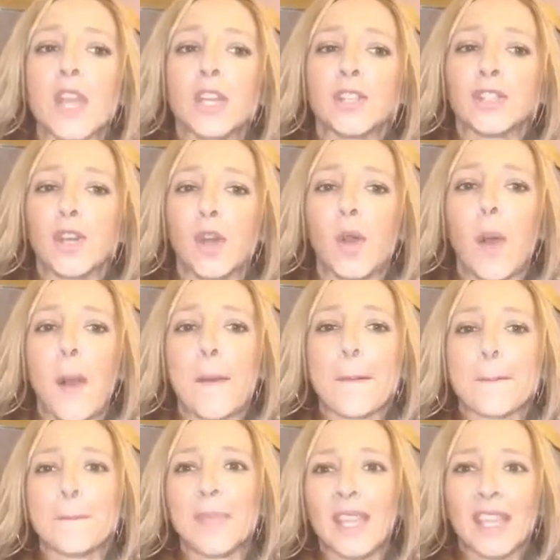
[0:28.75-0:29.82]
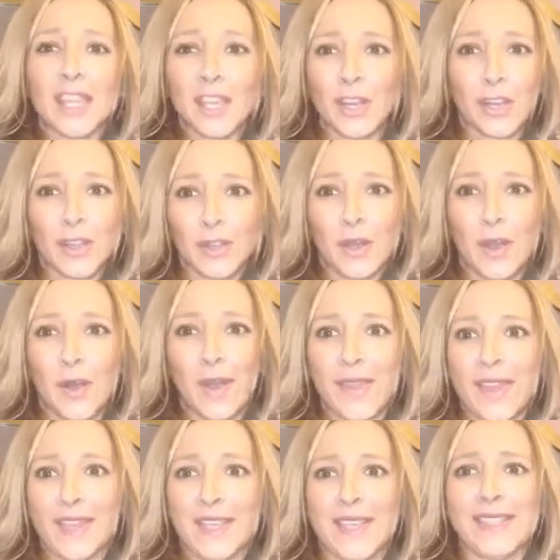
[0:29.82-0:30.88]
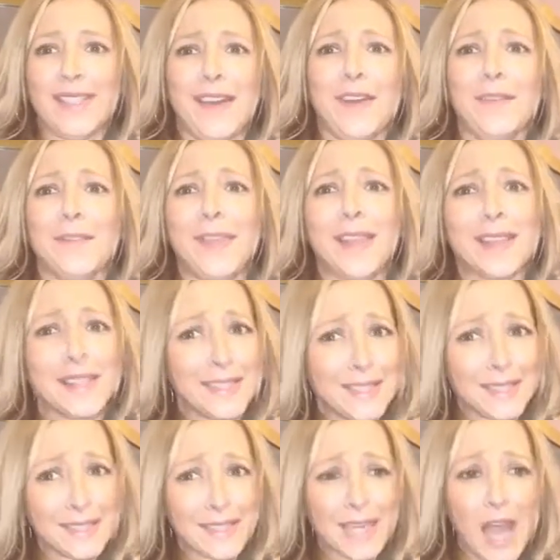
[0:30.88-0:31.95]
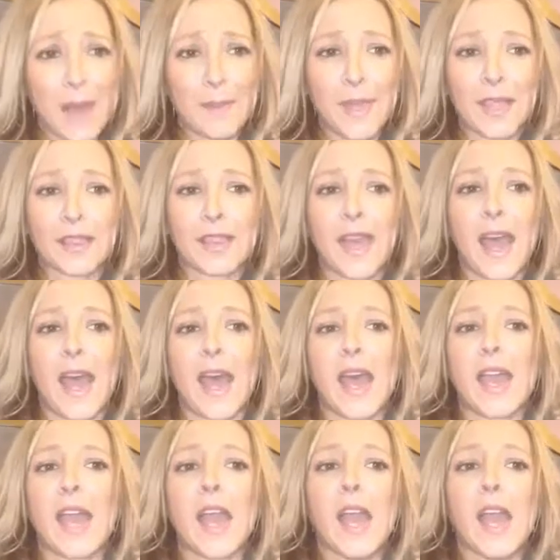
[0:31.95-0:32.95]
So being your authentic self, this is a topic that,